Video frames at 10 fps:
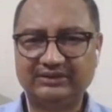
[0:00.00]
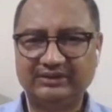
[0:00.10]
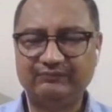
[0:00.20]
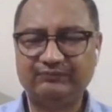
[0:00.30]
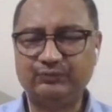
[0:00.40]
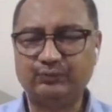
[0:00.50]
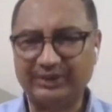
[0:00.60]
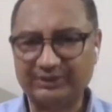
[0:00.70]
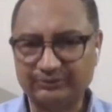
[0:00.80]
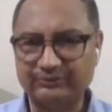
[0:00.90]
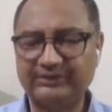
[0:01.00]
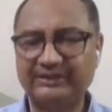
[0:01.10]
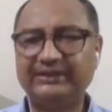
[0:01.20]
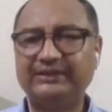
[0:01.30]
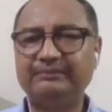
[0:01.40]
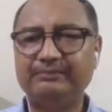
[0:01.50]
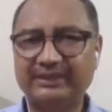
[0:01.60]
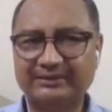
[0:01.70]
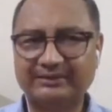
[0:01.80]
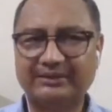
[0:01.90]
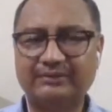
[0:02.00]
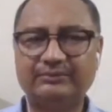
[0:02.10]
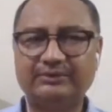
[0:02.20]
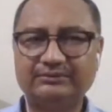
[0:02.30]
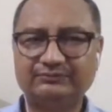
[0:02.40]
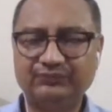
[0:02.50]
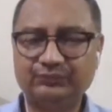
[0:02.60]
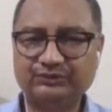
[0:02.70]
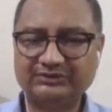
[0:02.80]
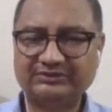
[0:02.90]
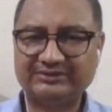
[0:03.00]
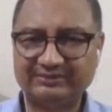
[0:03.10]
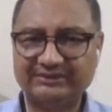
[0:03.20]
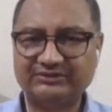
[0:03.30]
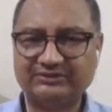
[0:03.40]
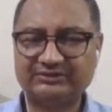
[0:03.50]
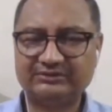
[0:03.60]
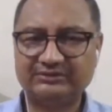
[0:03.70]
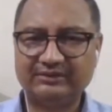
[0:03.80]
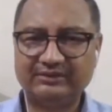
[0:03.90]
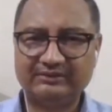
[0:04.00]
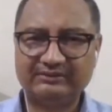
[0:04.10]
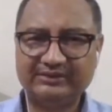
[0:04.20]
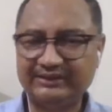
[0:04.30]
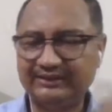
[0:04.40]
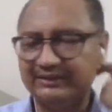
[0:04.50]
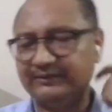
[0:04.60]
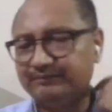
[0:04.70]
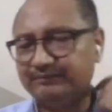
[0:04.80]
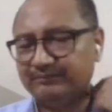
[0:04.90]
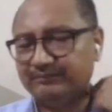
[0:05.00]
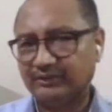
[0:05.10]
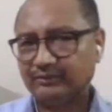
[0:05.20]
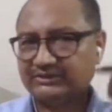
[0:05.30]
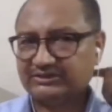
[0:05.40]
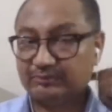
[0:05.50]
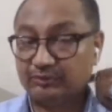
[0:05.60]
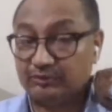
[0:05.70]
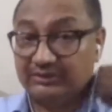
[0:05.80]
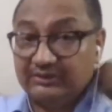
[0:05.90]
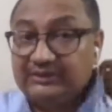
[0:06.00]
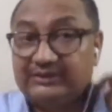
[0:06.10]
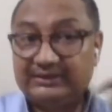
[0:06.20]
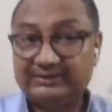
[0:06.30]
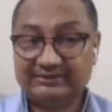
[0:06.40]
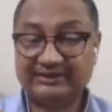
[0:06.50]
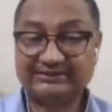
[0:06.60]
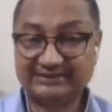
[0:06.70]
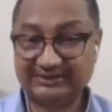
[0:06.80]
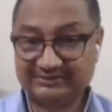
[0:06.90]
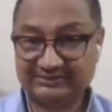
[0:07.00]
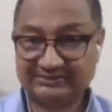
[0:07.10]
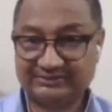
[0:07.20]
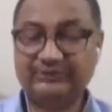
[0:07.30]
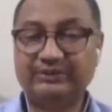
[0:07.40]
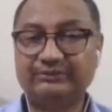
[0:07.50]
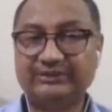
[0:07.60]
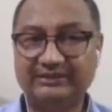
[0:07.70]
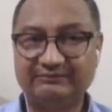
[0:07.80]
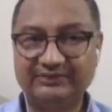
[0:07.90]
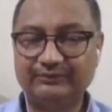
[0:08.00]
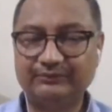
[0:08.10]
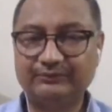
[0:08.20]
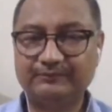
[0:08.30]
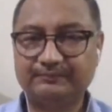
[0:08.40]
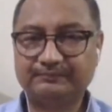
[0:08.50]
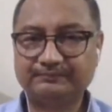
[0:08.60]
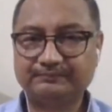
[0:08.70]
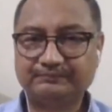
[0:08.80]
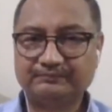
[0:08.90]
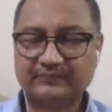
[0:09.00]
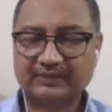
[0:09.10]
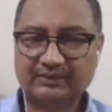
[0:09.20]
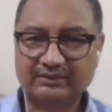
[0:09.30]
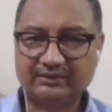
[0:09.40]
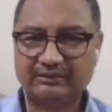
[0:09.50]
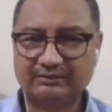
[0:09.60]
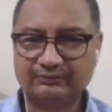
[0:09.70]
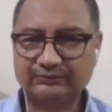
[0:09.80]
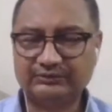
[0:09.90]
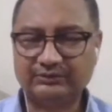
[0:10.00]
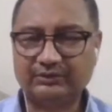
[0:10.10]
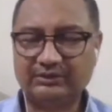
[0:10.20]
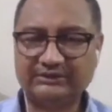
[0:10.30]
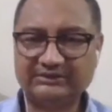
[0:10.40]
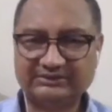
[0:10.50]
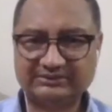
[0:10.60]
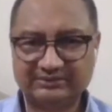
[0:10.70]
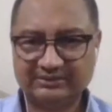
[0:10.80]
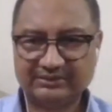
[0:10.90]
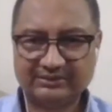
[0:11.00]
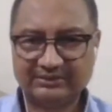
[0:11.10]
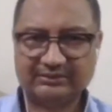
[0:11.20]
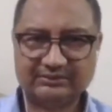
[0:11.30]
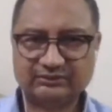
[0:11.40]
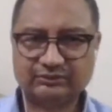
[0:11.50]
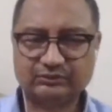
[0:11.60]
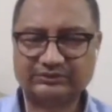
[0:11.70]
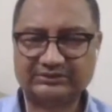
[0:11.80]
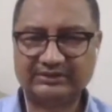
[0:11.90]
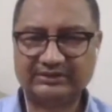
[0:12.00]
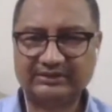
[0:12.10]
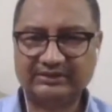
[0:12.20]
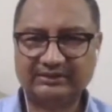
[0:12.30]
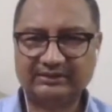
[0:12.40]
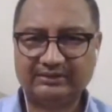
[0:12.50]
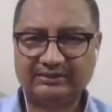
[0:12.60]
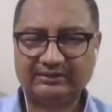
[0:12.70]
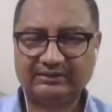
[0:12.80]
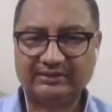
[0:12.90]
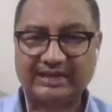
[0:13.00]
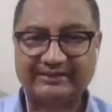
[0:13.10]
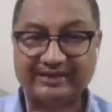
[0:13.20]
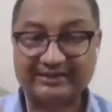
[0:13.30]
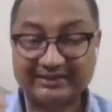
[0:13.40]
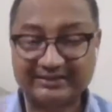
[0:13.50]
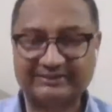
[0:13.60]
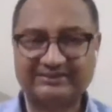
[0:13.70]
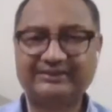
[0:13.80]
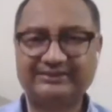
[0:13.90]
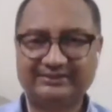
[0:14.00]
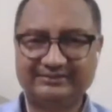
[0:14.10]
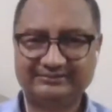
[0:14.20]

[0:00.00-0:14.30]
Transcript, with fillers: if you want to really make our future generation really you can say modern in the real sense without having you know uh, with all these uh, so to say uh, hierarchical thinking